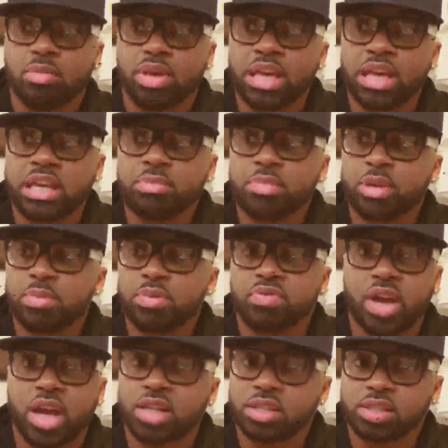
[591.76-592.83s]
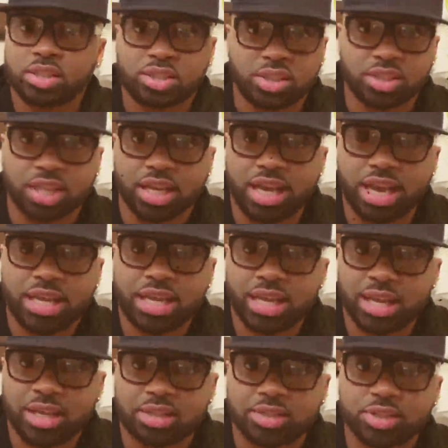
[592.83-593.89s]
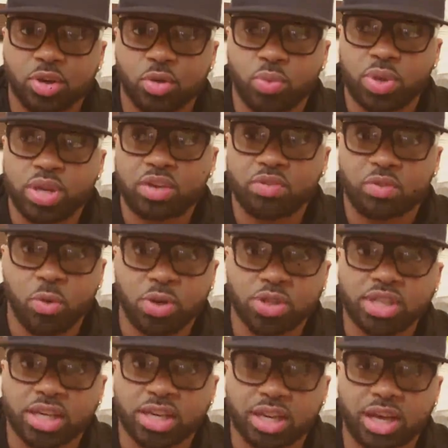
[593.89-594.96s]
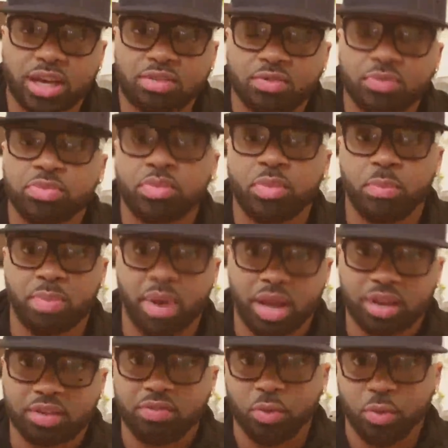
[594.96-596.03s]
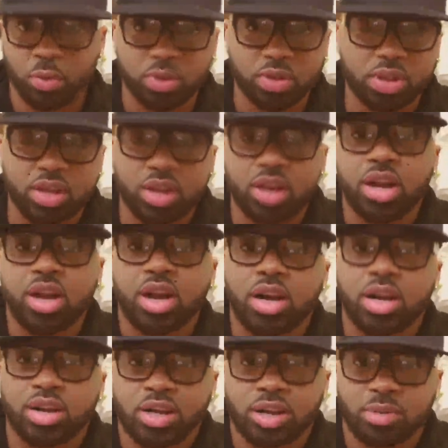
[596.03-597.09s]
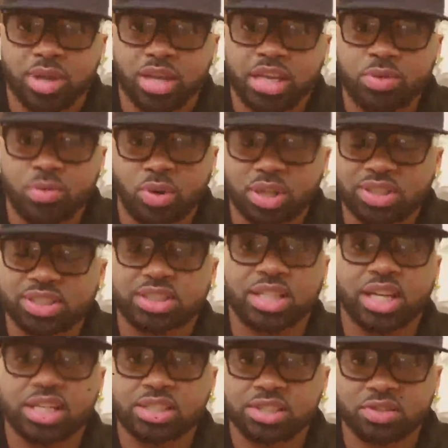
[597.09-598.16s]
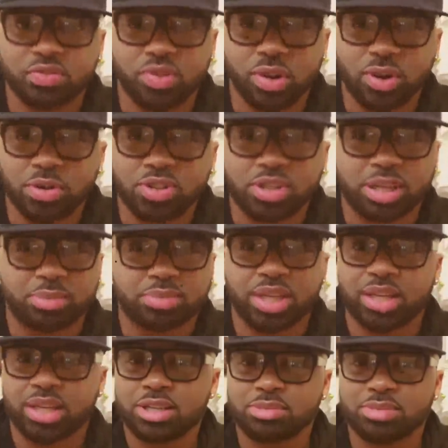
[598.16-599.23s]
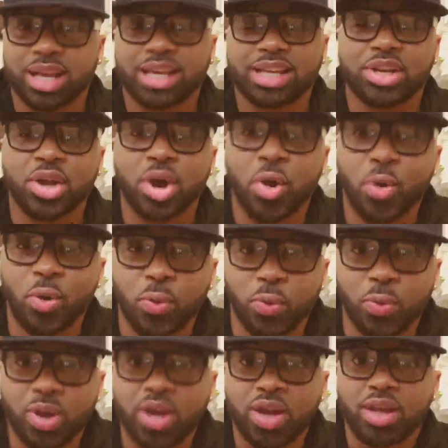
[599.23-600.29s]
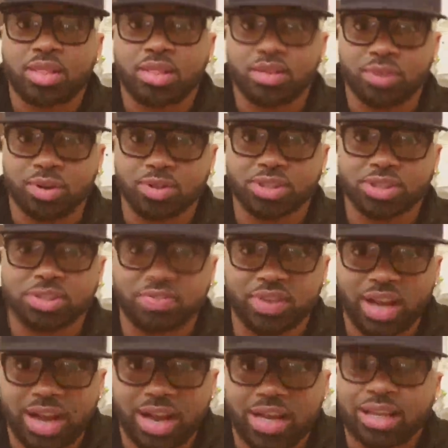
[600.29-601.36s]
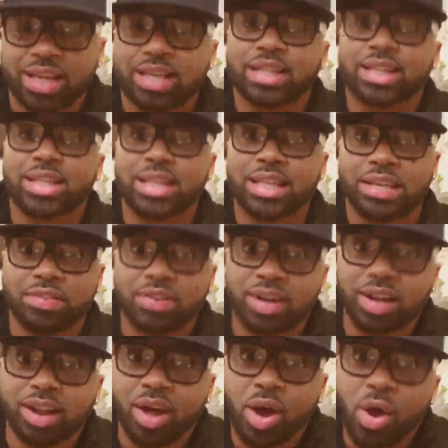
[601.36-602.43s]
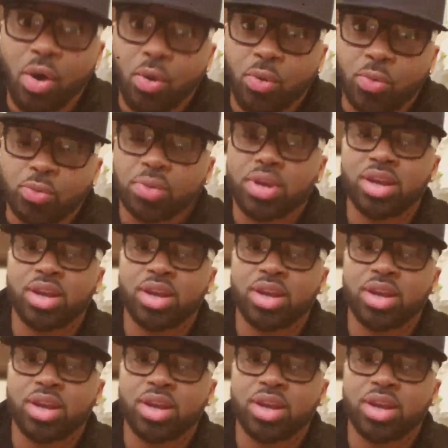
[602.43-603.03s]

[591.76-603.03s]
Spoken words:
He can be a perfectionist just like I can, so we of course had a lot of back and forth. And he wanted to change the verse, and I'm telling him like, no, the verse is fine, like leave it alone.